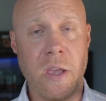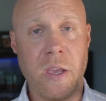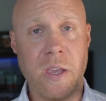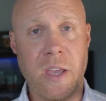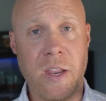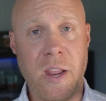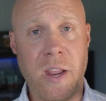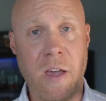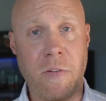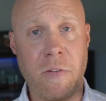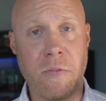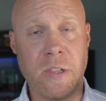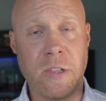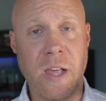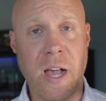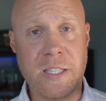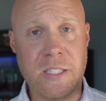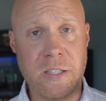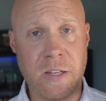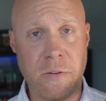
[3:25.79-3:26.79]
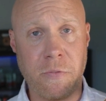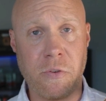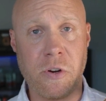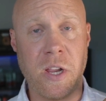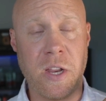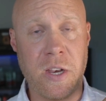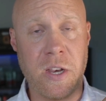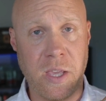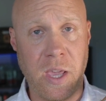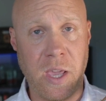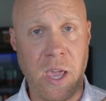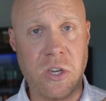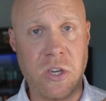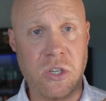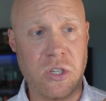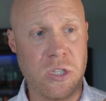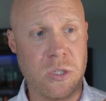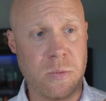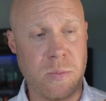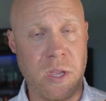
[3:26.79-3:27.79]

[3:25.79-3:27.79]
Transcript: can have lots of different indications,